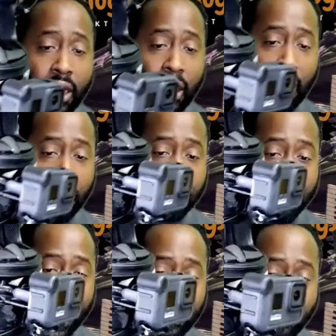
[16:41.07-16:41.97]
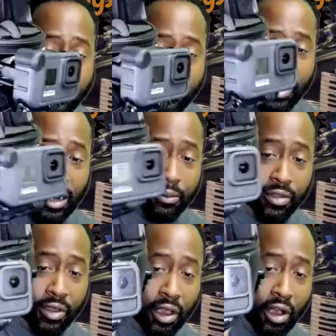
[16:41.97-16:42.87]
I use a setup
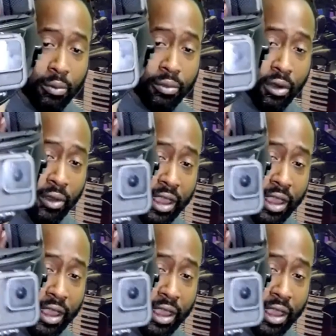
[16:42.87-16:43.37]
with the GoPro